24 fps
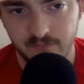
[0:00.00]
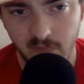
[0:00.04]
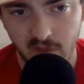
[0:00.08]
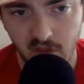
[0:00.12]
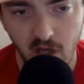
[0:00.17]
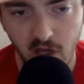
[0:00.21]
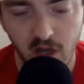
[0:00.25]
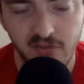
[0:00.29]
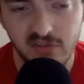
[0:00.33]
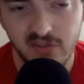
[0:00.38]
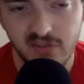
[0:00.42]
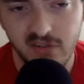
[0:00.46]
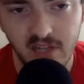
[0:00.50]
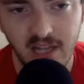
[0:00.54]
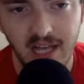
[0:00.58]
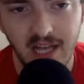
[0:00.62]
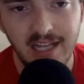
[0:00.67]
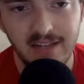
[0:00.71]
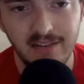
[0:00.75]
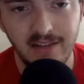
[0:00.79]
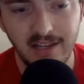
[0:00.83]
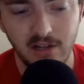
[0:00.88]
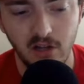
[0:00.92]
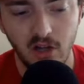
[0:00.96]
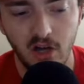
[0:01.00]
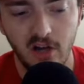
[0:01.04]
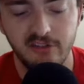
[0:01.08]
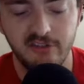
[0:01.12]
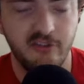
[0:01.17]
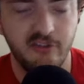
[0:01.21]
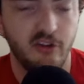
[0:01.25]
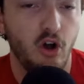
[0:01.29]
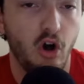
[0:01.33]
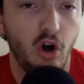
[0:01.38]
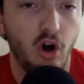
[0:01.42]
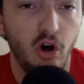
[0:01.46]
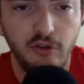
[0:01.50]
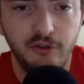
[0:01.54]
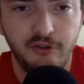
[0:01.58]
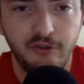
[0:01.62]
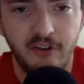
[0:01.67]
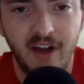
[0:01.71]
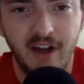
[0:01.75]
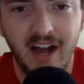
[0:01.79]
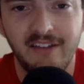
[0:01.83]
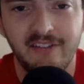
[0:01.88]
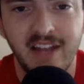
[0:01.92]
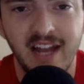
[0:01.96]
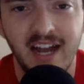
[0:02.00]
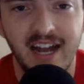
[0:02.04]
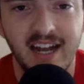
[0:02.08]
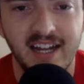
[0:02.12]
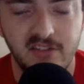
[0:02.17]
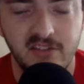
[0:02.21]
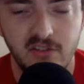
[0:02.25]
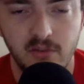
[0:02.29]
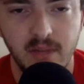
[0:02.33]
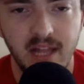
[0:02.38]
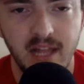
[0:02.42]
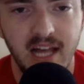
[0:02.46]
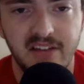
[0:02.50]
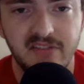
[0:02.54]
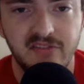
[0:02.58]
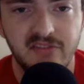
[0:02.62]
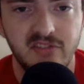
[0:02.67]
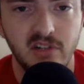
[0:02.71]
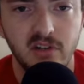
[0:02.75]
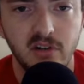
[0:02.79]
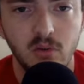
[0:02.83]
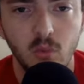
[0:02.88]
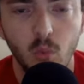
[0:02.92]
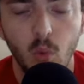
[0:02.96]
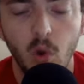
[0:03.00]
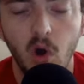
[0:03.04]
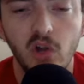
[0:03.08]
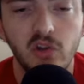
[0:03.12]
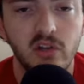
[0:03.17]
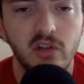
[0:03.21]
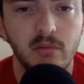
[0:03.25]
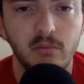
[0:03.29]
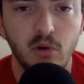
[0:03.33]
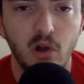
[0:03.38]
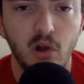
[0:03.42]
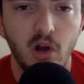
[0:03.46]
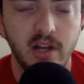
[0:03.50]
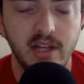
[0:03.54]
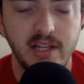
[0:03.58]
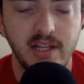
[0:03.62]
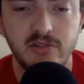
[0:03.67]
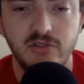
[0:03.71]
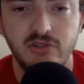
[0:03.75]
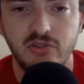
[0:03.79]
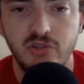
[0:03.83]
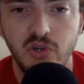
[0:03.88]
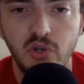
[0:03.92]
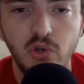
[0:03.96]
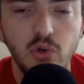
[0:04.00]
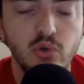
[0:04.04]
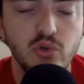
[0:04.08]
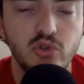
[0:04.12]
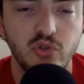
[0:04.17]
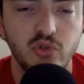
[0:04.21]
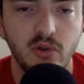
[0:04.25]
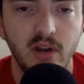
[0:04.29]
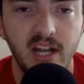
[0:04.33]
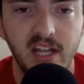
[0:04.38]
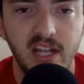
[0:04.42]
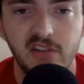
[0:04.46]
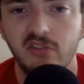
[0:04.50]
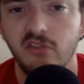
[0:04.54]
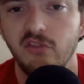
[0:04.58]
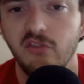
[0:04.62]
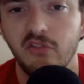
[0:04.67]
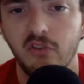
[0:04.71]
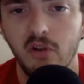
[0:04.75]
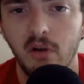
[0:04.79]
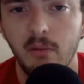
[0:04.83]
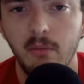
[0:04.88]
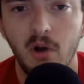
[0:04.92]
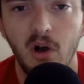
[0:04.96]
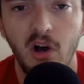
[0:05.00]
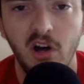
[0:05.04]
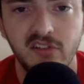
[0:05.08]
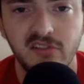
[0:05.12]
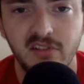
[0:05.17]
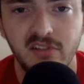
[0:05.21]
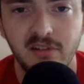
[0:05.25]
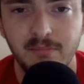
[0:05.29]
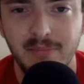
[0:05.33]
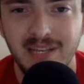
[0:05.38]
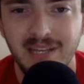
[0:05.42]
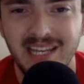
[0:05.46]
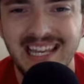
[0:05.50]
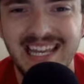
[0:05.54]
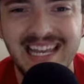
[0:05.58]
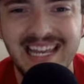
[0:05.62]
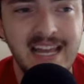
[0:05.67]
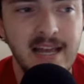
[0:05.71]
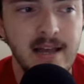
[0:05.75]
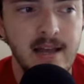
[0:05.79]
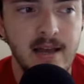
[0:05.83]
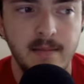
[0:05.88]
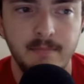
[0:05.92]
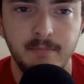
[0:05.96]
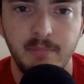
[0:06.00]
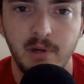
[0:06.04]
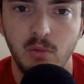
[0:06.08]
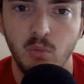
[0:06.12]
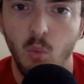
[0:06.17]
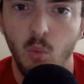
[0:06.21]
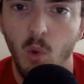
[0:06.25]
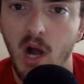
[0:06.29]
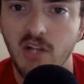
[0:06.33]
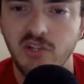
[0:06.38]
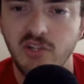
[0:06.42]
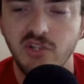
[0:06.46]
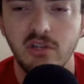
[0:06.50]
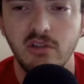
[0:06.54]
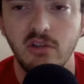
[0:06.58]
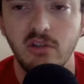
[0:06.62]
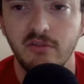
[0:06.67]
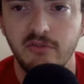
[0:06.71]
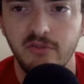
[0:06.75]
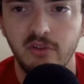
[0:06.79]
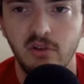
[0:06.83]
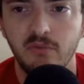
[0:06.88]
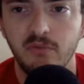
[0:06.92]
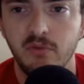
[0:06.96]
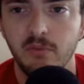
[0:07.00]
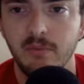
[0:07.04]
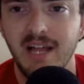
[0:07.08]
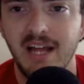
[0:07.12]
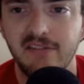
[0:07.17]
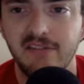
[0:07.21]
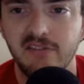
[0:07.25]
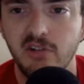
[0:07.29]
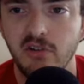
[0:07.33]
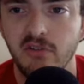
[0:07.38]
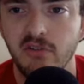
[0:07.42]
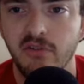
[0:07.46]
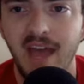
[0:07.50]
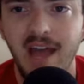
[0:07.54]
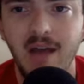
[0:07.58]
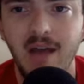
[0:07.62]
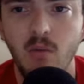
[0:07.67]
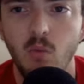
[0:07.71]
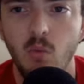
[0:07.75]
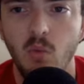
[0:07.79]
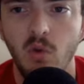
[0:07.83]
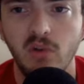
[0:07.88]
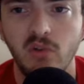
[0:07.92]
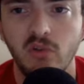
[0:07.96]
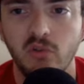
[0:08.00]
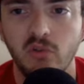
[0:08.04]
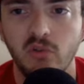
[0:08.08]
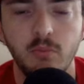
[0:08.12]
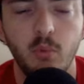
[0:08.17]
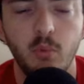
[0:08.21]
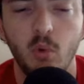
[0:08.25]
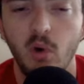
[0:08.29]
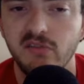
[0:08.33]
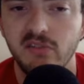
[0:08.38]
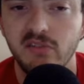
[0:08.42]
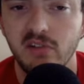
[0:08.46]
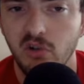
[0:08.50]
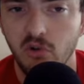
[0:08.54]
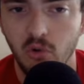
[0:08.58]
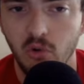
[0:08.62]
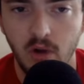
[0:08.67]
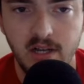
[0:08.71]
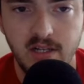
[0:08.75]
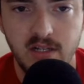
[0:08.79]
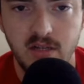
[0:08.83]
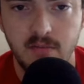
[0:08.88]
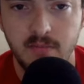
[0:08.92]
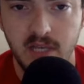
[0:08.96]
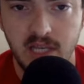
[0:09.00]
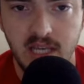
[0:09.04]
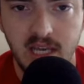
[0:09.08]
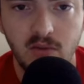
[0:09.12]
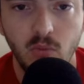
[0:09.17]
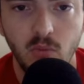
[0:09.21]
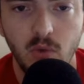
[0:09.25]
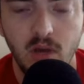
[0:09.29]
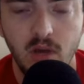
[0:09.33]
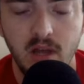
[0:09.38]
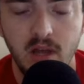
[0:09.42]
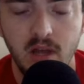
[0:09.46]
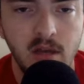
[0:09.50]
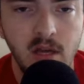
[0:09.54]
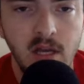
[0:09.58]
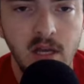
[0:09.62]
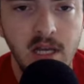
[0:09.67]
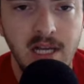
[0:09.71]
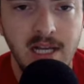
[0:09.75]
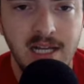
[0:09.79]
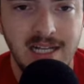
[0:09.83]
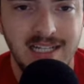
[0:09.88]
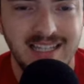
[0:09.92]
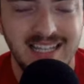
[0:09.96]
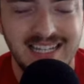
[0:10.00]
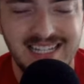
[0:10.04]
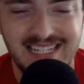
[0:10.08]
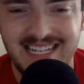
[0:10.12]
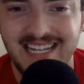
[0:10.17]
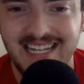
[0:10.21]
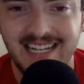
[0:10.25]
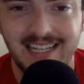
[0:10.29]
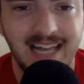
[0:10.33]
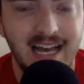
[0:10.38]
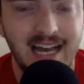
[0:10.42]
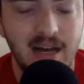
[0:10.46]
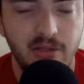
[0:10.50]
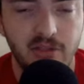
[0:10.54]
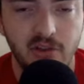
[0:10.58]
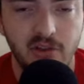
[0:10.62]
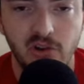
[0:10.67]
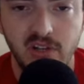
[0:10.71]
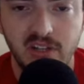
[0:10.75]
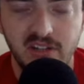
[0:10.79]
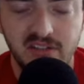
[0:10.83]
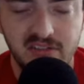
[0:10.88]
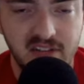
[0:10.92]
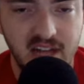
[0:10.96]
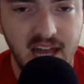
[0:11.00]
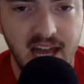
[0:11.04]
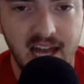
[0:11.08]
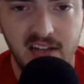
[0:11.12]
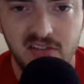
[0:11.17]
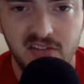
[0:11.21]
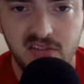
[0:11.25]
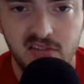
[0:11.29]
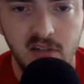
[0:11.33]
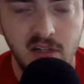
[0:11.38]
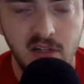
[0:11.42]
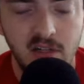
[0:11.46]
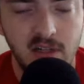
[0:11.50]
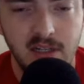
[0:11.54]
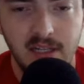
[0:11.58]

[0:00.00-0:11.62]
The offensive line, they lost all five guys from last year. Walden brought in two transfer from Austin Peay. But watching their film from last year, that what group wasn't great to begin with. They did allow 30 sacks.